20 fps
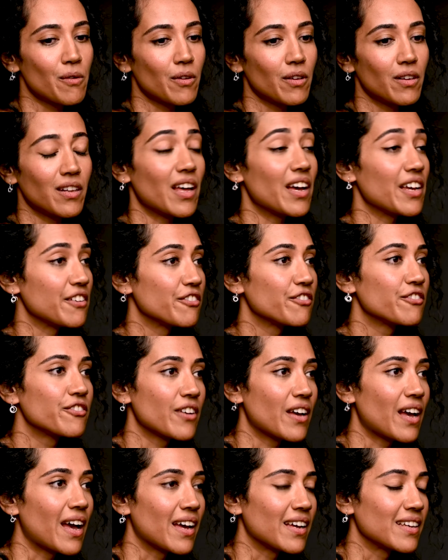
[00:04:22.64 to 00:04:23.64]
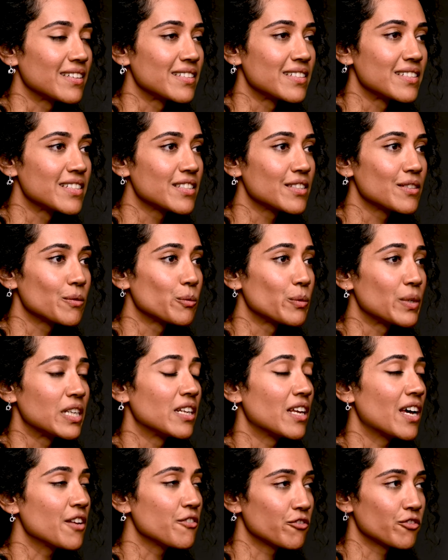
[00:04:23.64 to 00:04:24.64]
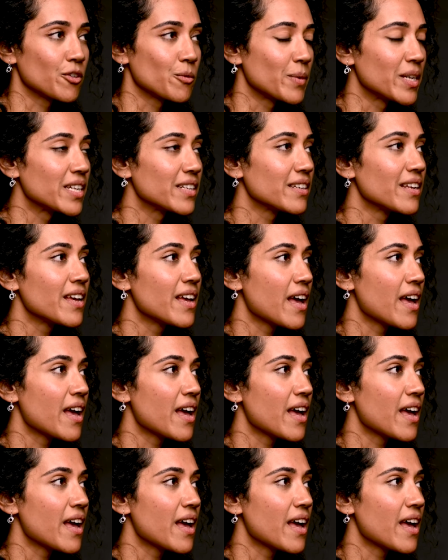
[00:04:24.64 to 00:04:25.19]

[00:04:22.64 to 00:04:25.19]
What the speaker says: life and we learn from it,